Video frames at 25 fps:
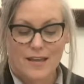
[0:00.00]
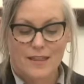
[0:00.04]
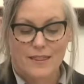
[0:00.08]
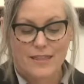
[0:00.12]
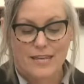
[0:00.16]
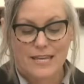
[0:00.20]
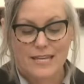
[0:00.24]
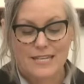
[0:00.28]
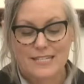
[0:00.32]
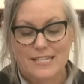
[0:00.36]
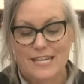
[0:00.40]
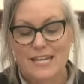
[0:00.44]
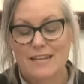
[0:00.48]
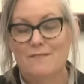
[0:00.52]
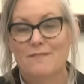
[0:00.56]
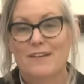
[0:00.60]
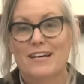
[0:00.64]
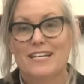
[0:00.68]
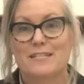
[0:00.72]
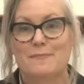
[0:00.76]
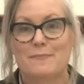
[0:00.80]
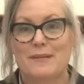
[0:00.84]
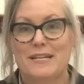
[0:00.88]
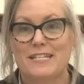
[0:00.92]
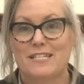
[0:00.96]
These
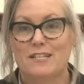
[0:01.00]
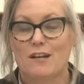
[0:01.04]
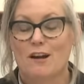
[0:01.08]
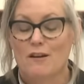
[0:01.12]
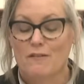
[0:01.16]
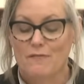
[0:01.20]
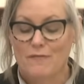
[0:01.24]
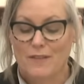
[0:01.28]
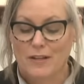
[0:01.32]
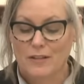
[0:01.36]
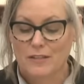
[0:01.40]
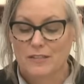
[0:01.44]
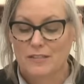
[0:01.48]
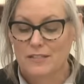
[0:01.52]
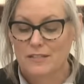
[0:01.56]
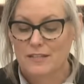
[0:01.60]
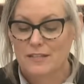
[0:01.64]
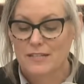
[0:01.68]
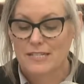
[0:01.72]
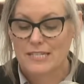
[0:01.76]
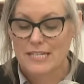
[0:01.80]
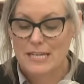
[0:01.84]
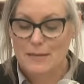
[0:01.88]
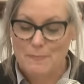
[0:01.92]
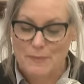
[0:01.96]
investments are felt
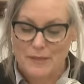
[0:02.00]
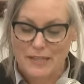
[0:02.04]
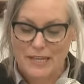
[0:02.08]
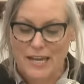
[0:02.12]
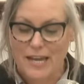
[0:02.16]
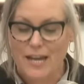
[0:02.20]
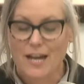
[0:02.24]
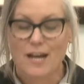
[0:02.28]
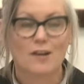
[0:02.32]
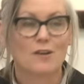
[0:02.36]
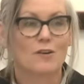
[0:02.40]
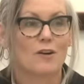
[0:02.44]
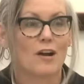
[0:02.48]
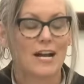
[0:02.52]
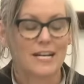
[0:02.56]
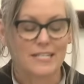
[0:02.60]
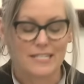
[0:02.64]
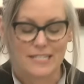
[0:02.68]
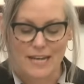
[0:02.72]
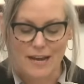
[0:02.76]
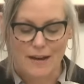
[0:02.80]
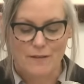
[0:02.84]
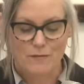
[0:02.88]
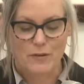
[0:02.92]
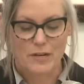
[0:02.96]
deeply
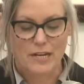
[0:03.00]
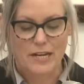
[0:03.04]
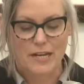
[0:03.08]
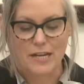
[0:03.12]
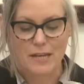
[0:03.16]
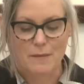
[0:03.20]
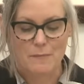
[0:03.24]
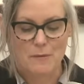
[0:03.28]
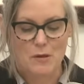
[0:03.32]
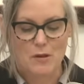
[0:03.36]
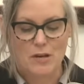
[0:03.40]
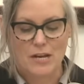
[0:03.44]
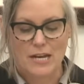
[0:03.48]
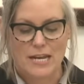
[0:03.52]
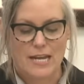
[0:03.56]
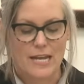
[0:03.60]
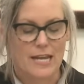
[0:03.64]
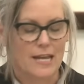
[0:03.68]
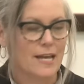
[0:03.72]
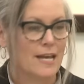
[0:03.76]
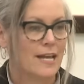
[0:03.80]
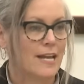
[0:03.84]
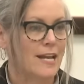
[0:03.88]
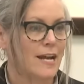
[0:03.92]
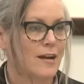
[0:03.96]
across every
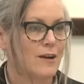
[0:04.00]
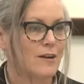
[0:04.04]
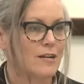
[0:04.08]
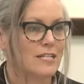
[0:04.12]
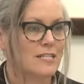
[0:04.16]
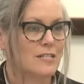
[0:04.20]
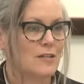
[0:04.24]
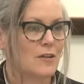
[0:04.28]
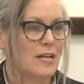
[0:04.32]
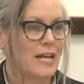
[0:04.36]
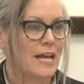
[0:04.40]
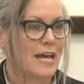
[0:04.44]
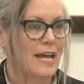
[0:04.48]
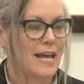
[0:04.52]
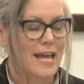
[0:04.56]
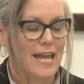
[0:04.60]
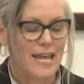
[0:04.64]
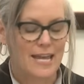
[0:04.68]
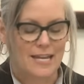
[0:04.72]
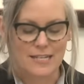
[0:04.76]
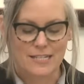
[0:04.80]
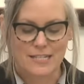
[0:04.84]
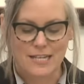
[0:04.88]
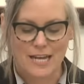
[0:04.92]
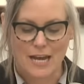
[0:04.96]
community in Arizona
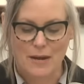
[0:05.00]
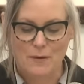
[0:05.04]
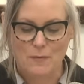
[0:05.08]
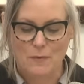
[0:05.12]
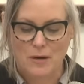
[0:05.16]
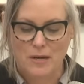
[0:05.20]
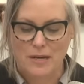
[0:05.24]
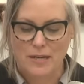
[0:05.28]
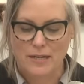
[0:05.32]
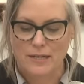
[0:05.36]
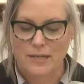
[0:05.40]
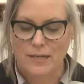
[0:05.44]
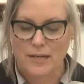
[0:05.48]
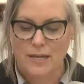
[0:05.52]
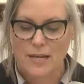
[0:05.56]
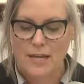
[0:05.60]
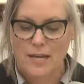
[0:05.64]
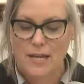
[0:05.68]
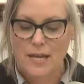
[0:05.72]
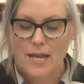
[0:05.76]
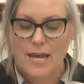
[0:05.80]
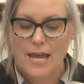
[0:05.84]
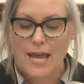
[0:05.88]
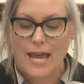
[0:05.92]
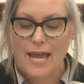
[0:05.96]
and Taiwan
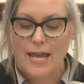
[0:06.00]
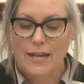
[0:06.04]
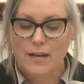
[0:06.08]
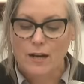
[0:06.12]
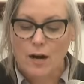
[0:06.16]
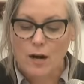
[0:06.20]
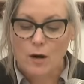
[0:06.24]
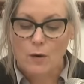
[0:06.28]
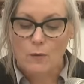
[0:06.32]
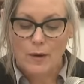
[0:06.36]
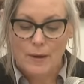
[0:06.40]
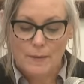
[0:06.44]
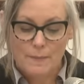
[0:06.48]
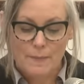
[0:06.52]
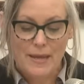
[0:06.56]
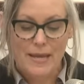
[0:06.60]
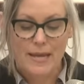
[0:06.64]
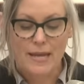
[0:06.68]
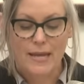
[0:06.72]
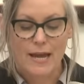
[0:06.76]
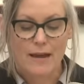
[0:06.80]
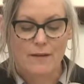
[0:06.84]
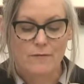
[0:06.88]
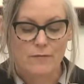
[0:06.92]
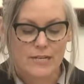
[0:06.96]
and are what
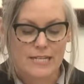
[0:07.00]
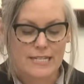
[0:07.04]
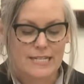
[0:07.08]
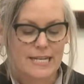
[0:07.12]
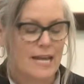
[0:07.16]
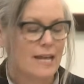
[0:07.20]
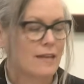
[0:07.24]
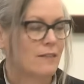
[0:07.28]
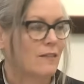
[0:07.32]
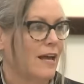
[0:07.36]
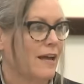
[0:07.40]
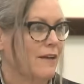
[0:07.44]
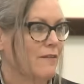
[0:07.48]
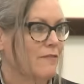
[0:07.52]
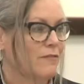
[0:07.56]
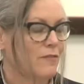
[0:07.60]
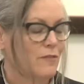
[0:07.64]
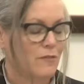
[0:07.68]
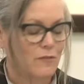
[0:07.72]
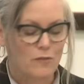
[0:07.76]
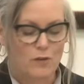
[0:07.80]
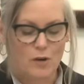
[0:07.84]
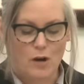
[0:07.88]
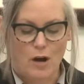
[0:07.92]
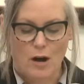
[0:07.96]
make everyday life
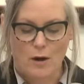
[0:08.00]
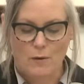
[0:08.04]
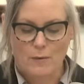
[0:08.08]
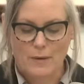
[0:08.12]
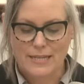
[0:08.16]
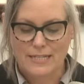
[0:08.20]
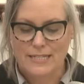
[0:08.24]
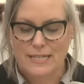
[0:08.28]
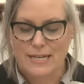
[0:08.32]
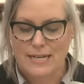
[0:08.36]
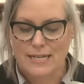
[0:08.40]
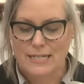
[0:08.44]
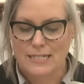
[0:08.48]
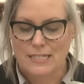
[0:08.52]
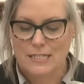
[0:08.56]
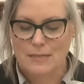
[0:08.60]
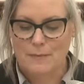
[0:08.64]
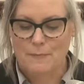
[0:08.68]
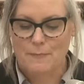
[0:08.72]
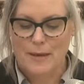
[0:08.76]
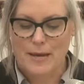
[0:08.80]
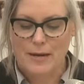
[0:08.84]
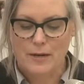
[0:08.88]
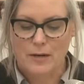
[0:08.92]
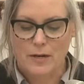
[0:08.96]
for our residents
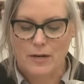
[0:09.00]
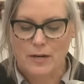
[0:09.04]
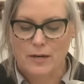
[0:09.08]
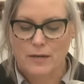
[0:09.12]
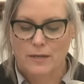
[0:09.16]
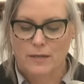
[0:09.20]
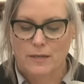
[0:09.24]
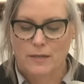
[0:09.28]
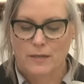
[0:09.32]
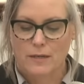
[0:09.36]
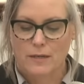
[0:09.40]
better.